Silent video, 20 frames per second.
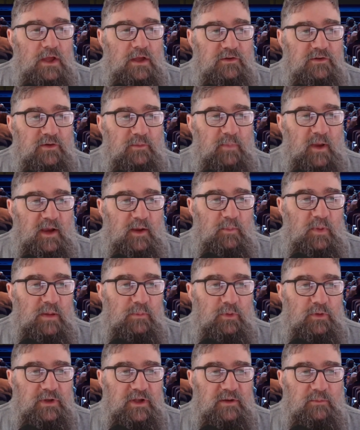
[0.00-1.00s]
to pack
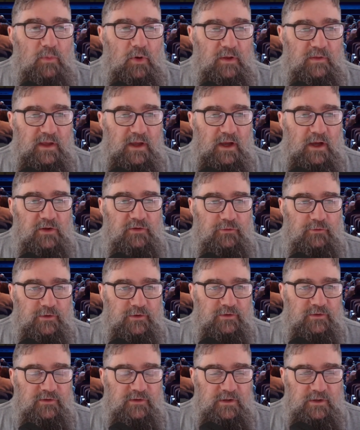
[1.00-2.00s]
people in by their
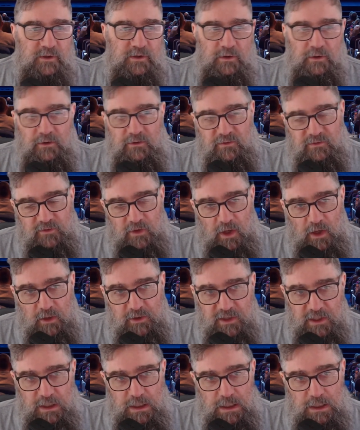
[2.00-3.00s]
hundreds.
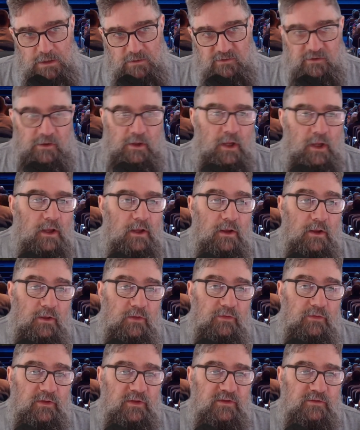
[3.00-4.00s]
Sardines!
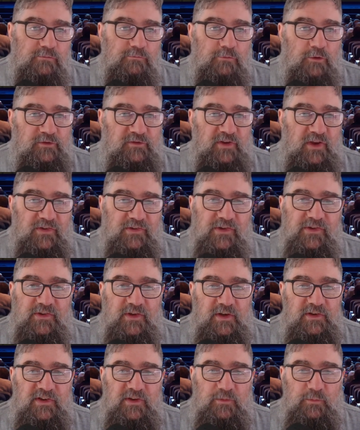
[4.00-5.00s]
This Rochester
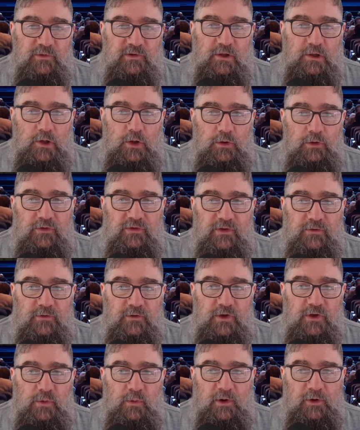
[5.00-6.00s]
station was closed and
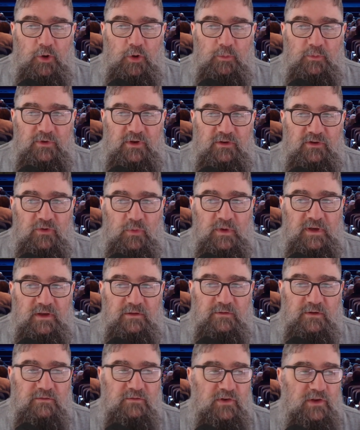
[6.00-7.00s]
the new one opened in
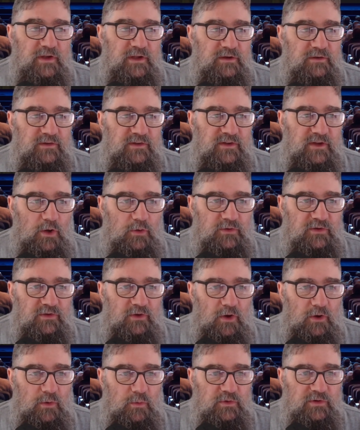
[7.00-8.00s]
2015 as the old
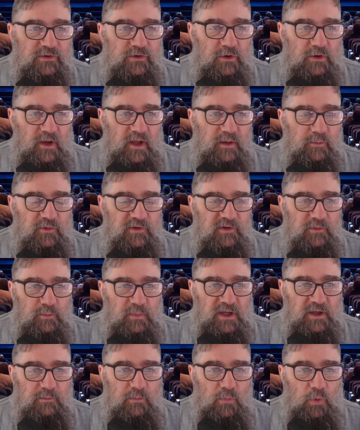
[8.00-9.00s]
site was not able to
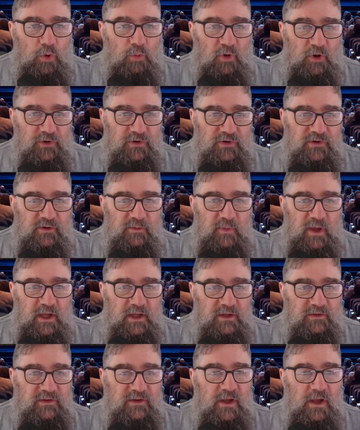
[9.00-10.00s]
meet more modern
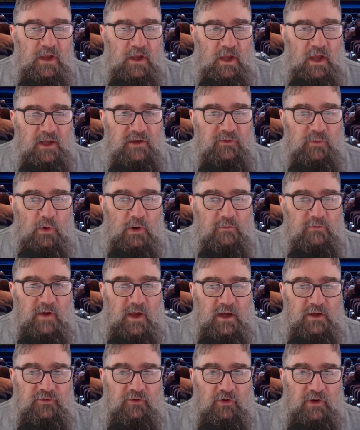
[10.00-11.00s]
demands, and
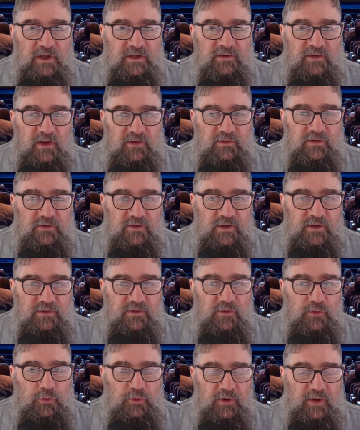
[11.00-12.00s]
12-car trains such as this
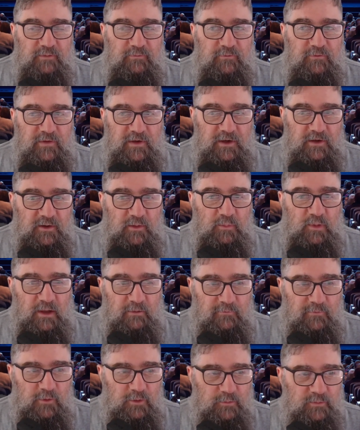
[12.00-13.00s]
couldn't even fit in the
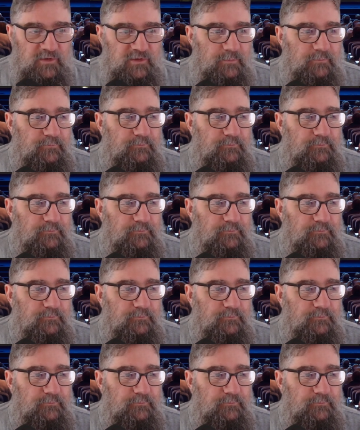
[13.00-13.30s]
platforms.